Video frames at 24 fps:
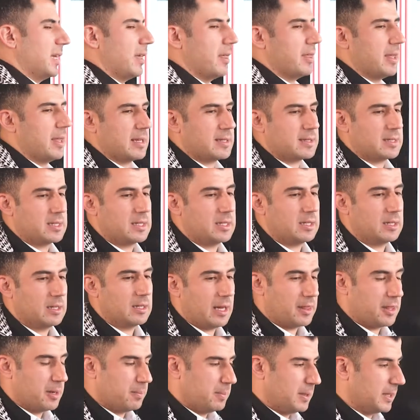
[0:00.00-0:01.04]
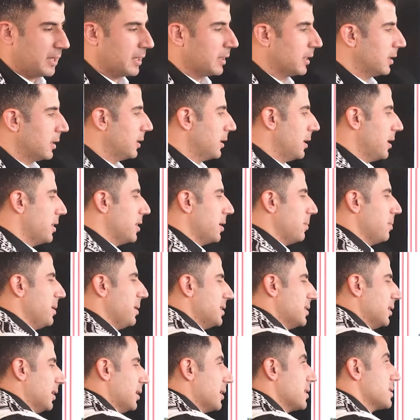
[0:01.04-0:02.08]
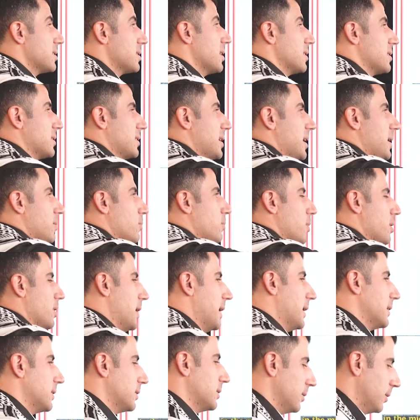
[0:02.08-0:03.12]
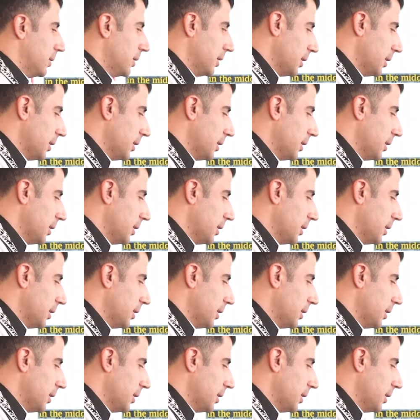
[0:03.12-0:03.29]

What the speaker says: That's E at the beginning. In the middle is the same with that.